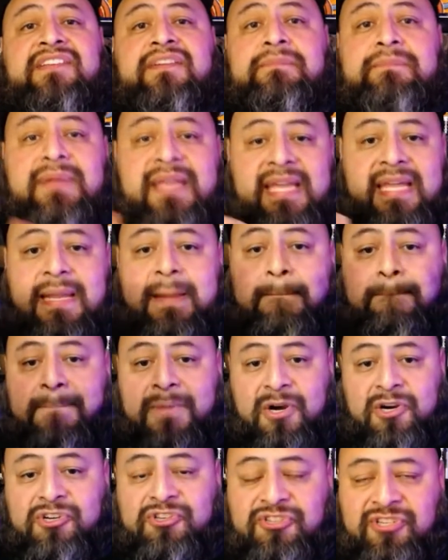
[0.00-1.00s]
of being in
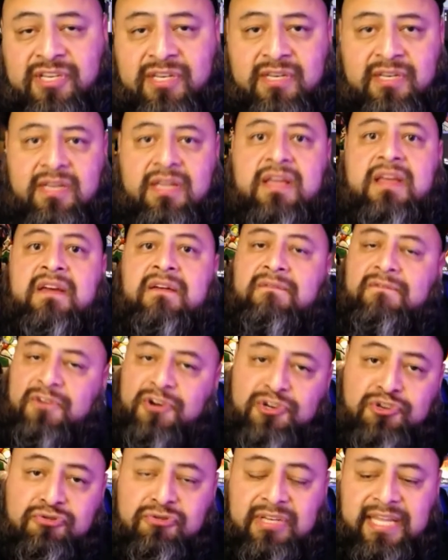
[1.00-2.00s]
person
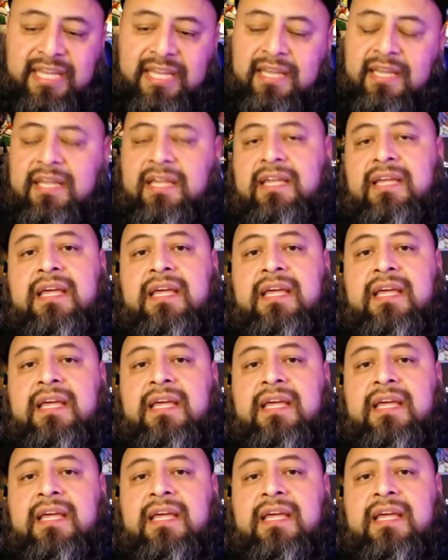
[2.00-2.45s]
virtually,